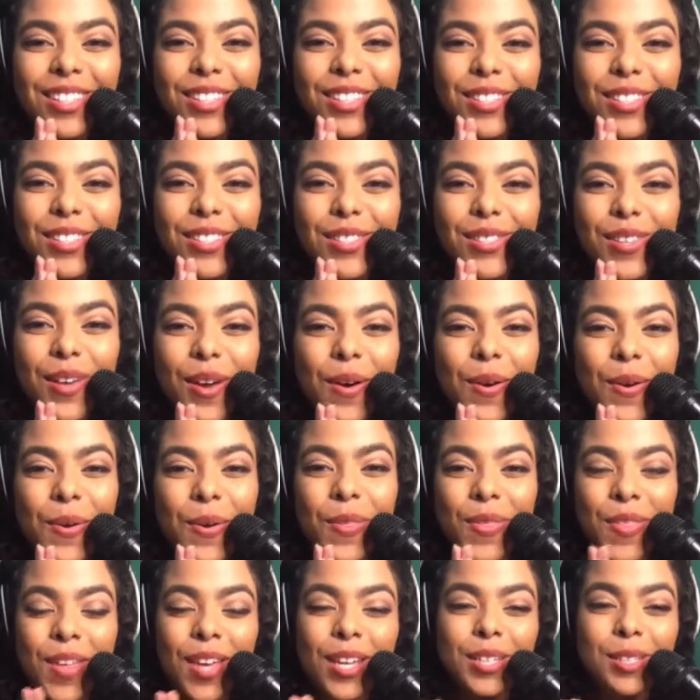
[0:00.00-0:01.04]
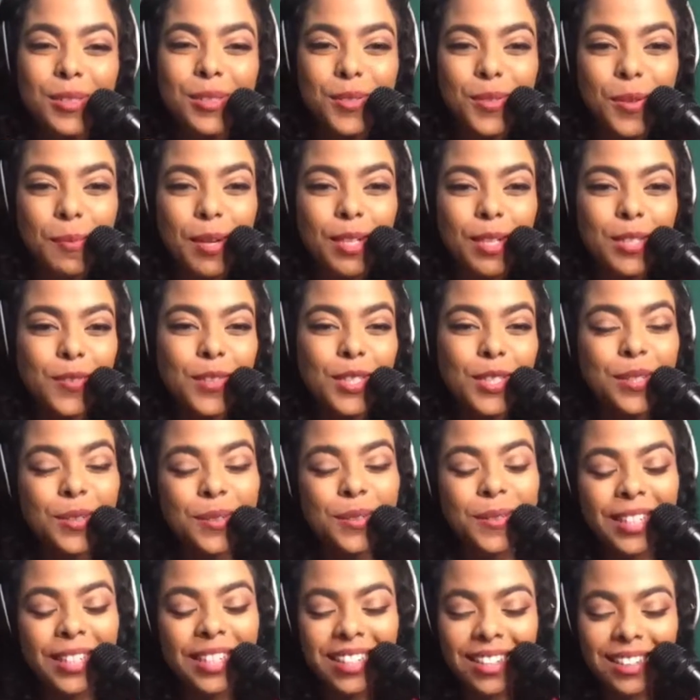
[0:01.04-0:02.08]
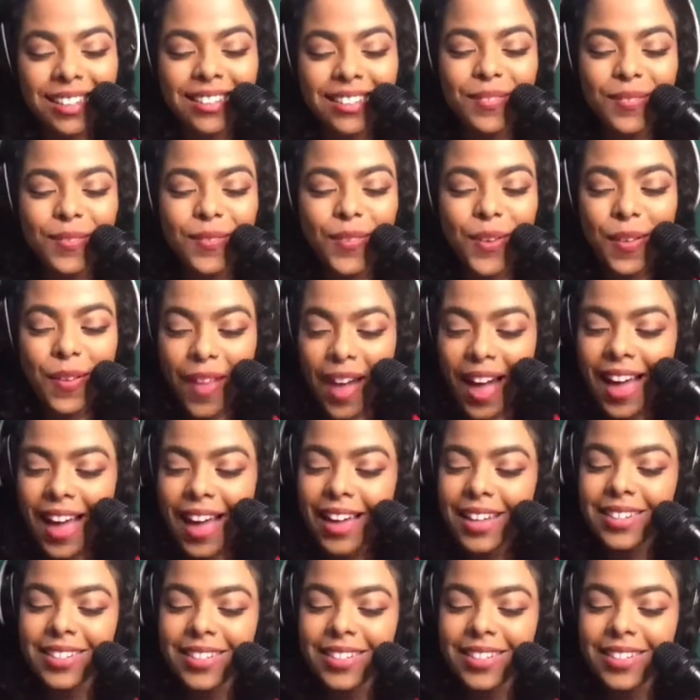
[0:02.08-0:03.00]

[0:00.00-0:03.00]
So, thank you so much for tuning in for that.